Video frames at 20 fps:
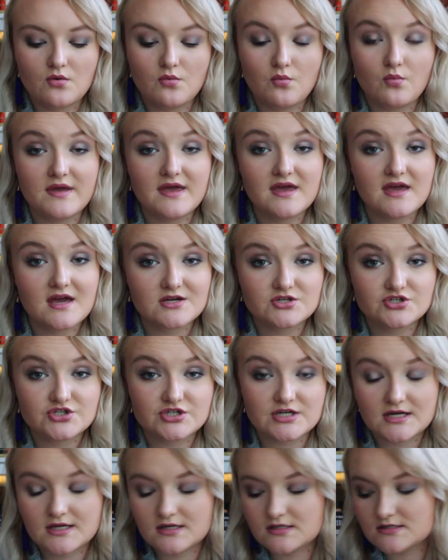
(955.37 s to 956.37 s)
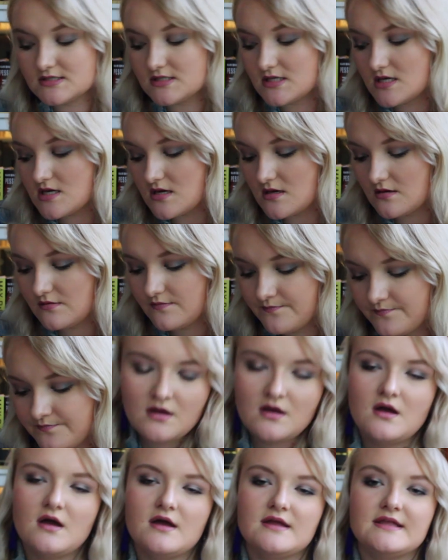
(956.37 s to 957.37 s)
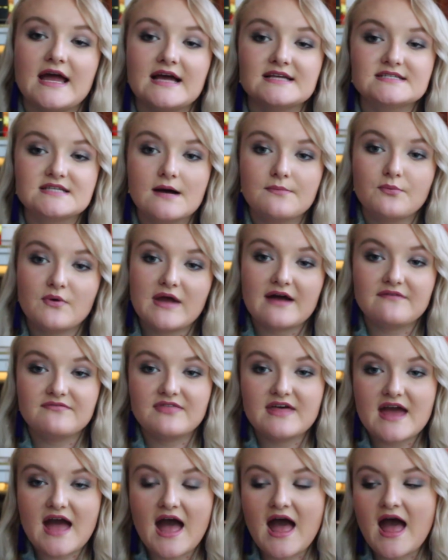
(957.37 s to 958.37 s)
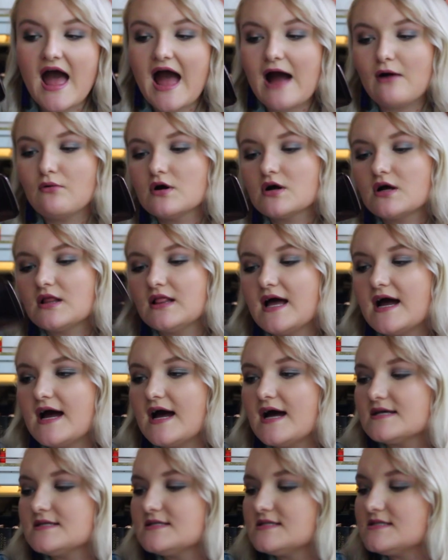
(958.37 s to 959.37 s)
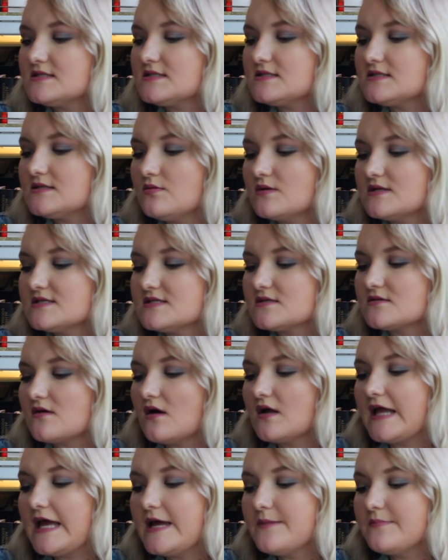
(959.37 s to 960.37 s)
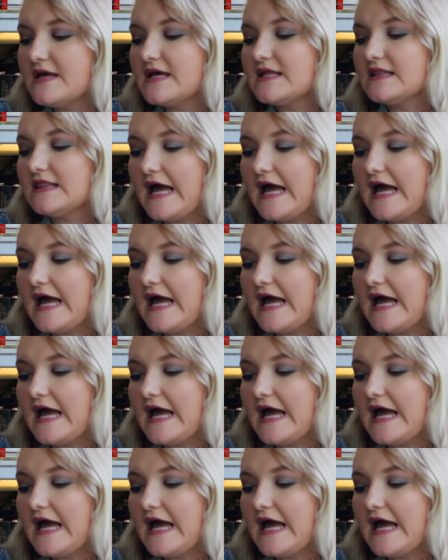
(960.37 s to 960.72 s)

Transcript: we shall see. Next up, we have the Hourglass, what is this called? Ambient